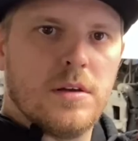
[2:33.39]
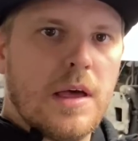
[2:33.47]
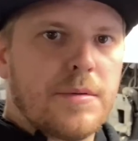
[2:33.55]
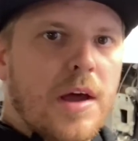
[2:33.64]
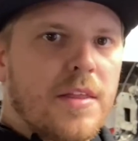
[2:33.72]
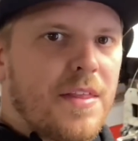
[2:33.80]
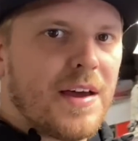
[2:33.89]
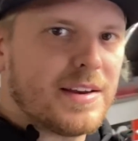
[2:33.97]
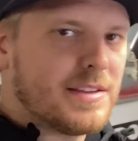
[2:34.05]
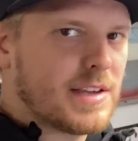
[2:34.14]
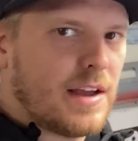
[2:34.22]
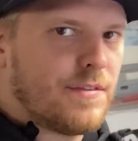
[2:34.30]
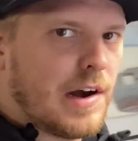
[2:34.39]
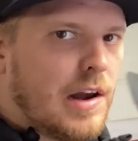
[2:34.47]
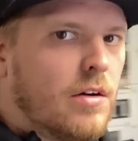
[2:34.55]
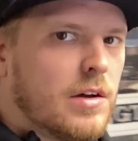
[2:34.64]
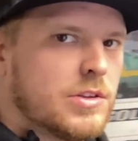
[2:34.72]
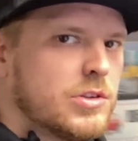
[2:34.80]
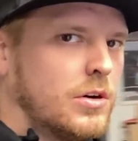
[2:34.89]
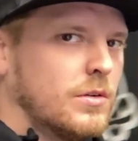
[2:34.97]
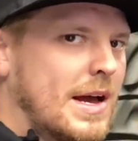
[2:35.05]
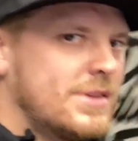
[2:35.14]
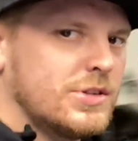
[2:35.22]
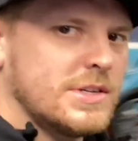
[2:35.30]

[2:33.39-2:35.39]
There we go then, that didn't take very long at all. Engine